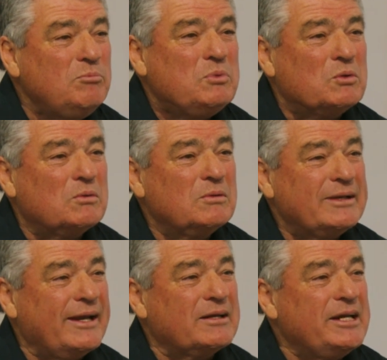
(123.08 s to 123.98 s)
football
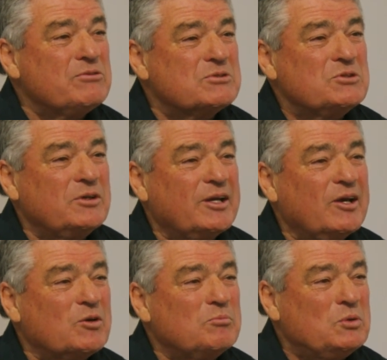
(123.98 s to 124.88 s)
down here until you
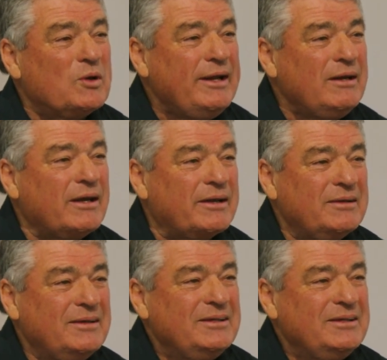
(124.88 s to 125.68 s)
go to Port Adelaide.